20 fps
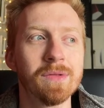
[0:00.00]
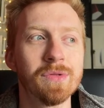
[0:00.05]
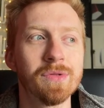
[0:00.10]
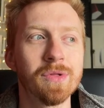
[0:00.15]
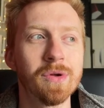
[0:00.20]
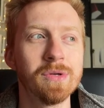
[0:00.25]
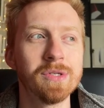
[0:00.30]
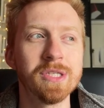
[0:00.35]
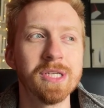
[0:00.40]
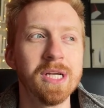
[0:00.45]

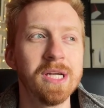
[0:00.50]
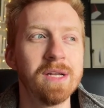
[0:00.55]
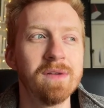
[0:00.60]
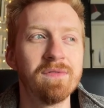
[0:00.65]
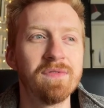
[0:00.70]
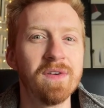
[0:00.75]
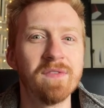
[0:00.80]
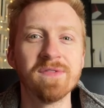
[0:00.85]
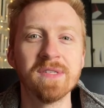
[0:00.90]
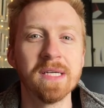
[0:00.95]
13,
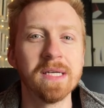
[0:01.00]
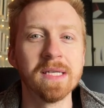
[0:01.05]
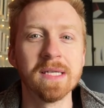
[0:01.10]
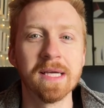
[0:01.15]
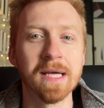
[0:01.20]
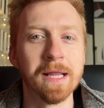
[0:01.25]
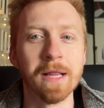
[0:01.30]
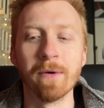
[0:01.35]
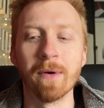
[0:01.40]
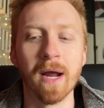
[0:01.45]
15
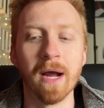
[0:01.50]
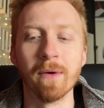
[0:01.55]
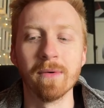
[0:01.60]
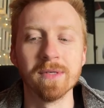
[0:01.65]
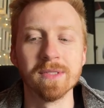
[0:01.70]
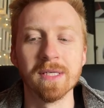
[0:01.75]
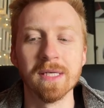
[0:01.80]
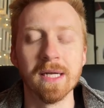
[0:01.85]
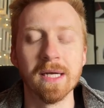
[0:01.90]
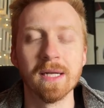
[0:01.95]
kilowatt
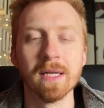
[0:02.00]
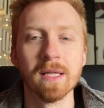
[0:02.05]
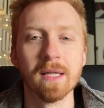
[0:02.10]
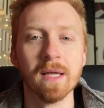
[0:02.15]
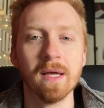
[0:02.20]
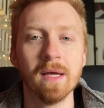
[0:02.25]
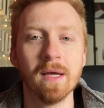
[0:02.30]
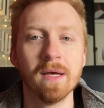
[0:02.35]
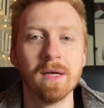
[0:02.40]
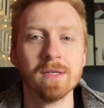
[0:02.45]
hours in it.
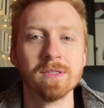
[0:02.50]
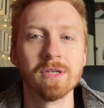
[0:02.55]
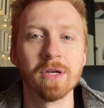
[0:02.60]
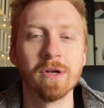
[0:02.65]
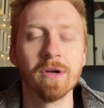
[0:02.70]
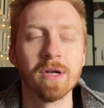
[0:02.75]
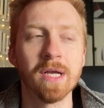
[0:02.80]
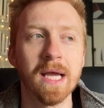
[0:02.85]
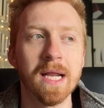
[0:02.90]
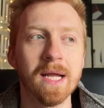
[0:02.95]
So
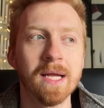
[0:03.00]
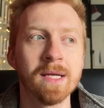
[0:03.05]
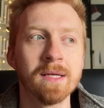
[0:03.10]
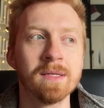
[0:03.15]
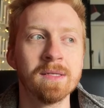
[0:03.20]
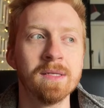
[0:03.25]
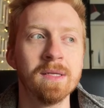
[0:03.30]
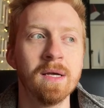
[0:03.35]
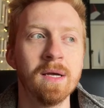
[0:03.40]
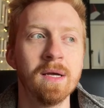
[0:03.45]
you're getting